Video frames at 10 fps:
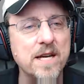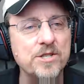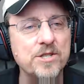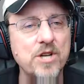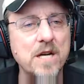
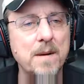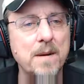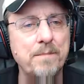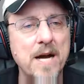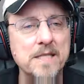Junk
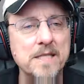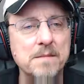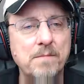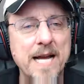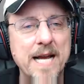
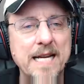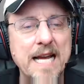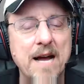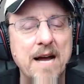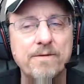Box Mike
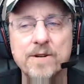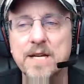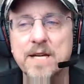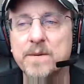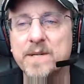
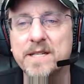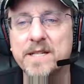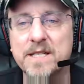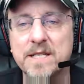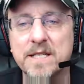Calvert. I
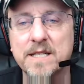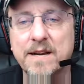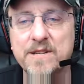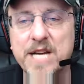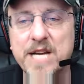wanted to
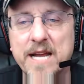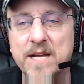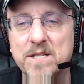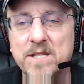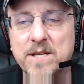give a shout
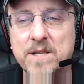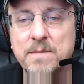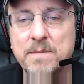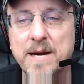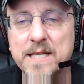out to
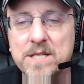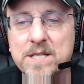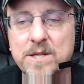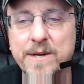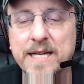that. Mike's
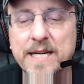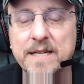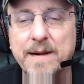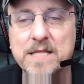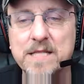
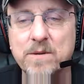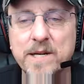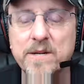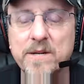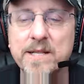the
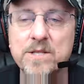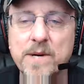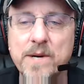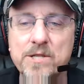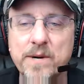one doing
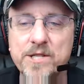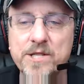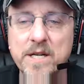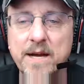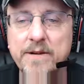this
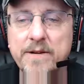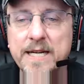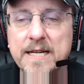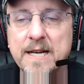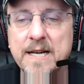restoration of
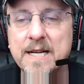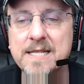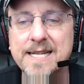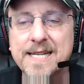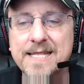a
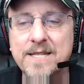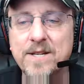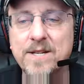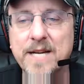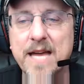
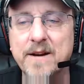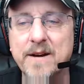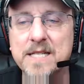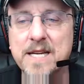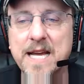62
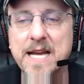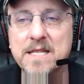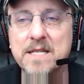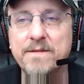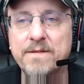Cadillac
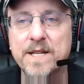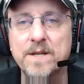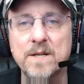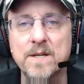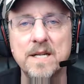Sedan DeVille.